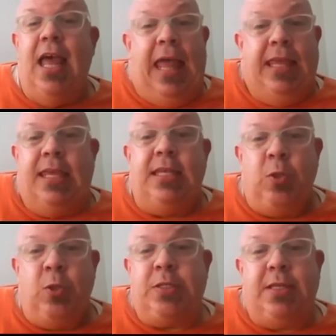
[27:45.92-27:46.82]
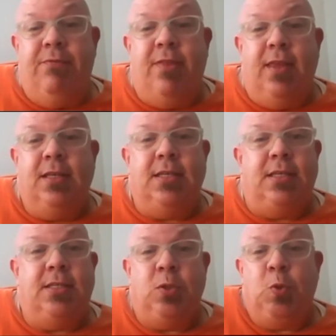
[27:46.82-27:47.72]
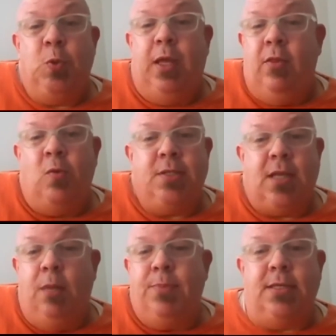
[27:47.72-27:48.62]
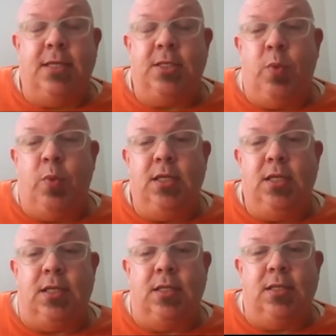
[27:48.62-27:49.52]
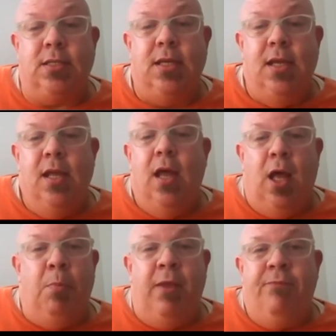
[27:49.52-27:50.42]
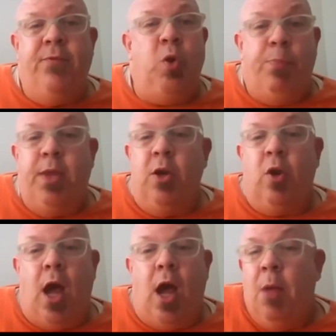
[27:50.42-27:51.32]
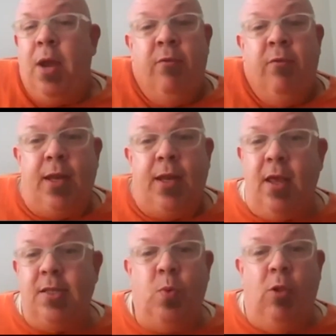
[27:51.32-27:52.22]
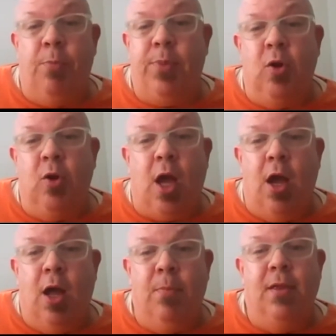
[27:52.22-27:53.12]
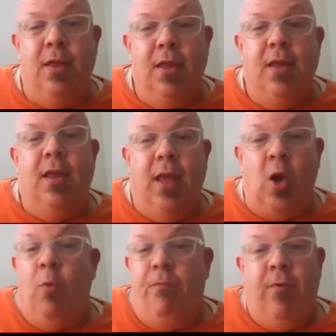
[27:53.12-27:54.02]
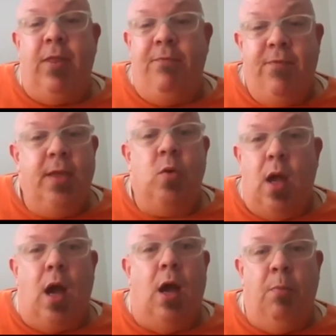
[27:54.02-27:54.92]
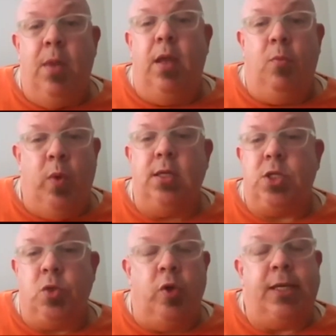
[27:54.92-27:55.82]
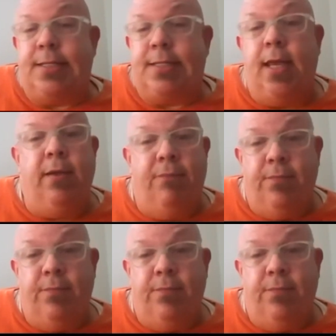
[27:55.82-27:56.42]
a conducive thing to do in those types of situations. If you appear calm, everybody else will appear calm and hopefully feel calm and reassured and safe.